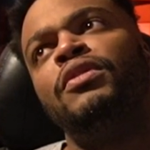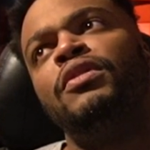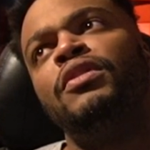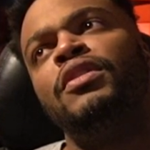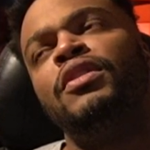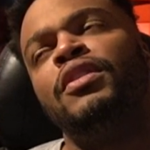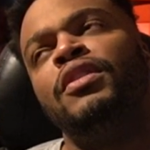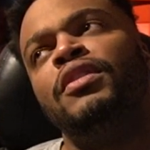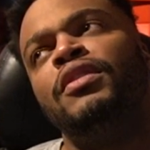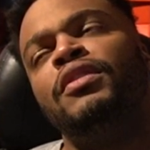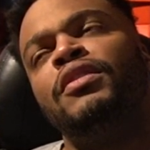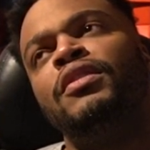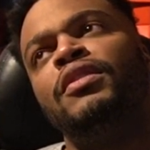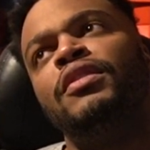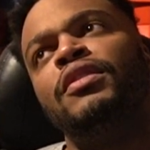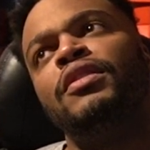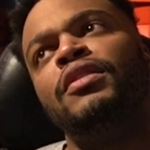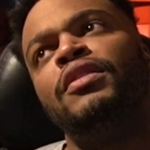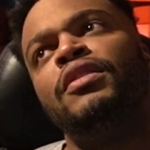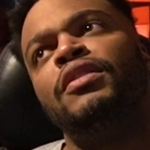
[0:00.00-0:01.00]
You.
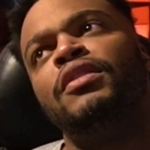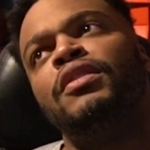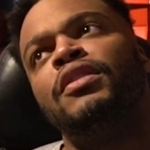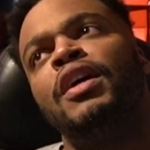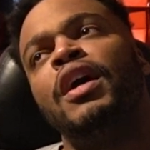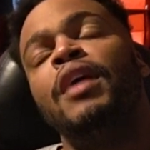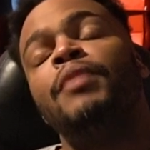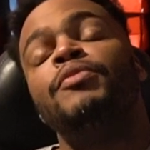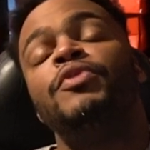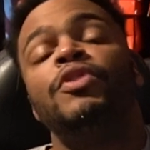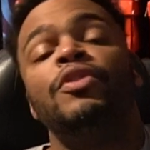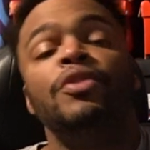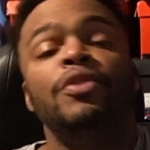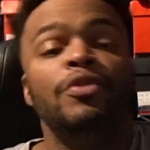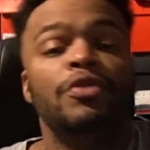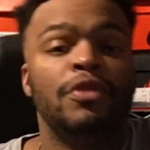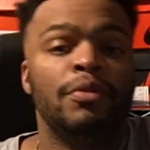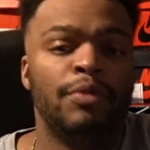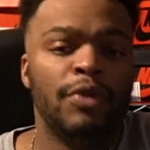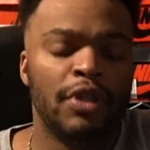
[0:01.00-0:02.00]
I'm so
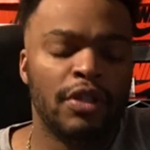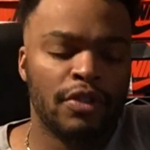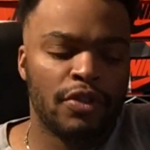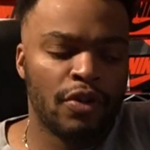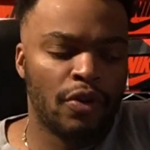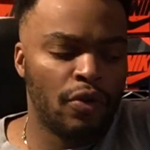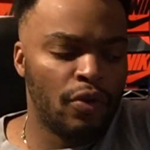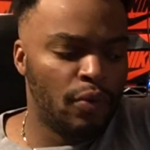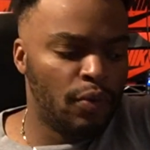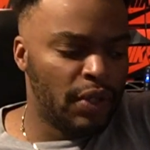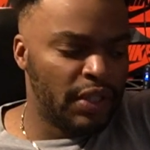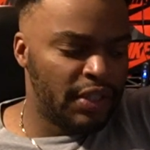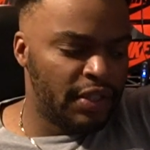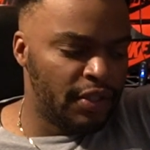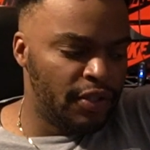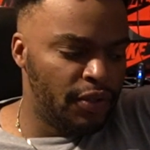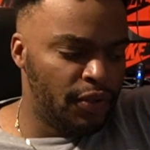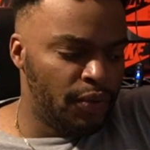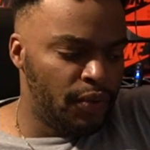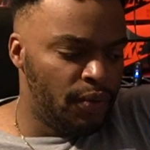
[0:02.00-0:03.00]
used to being told what to
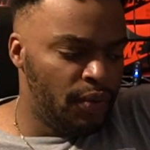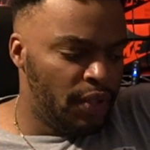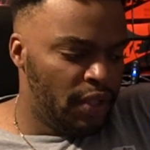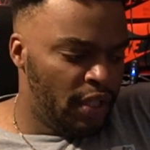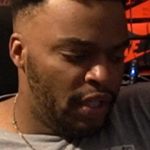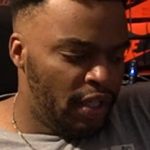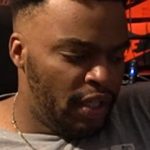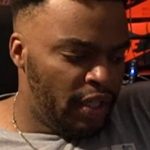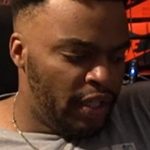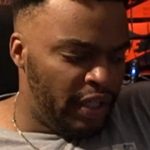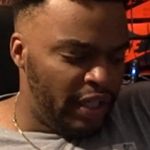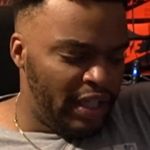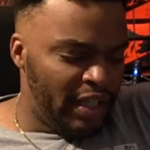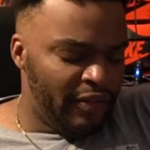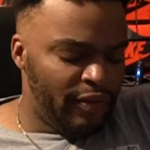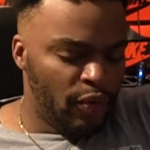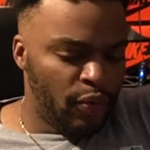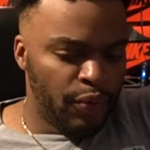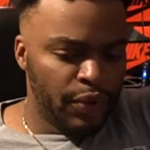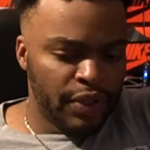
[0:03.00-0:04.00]
do,
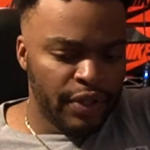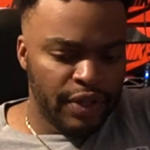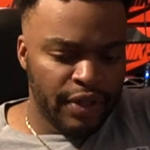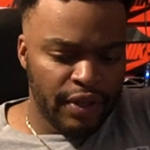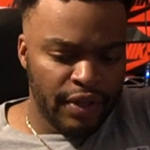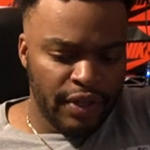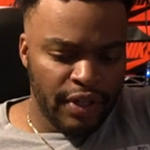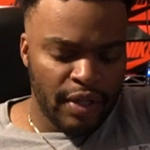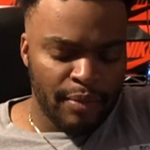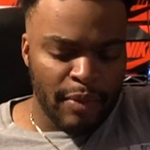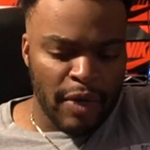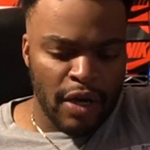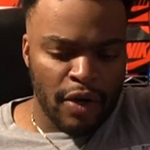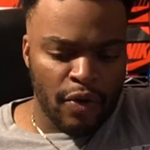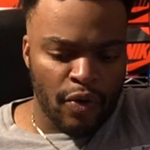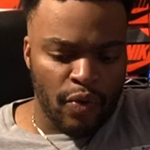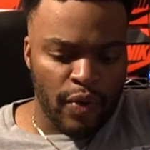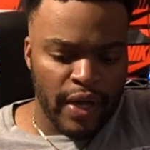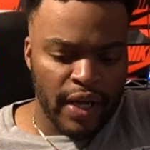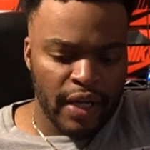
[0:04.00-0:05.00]
even with the amount
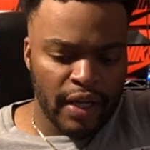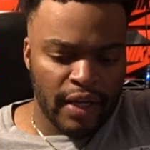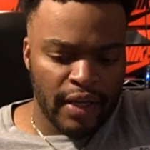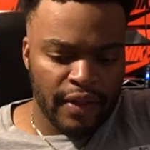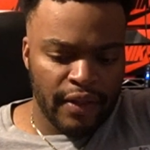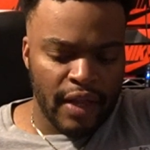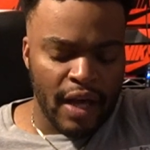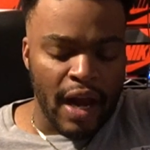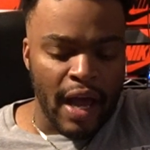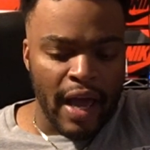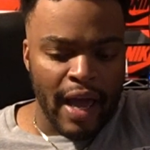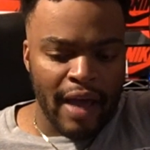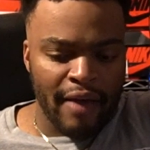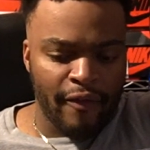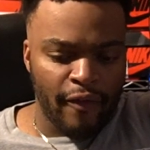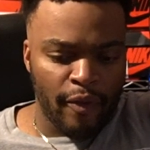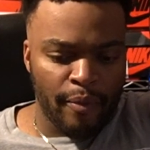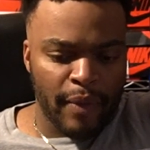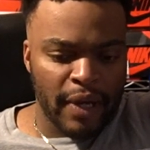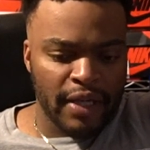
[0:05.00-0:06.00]
of rank that I have
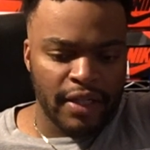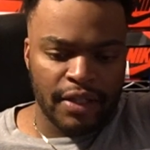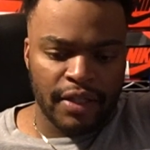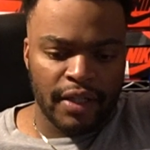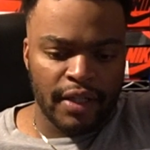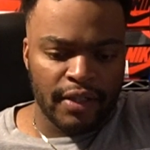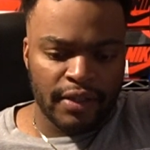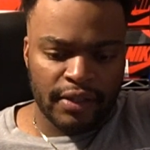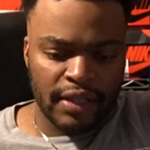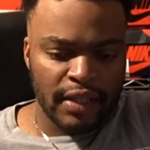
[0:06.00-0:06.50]
on my chest.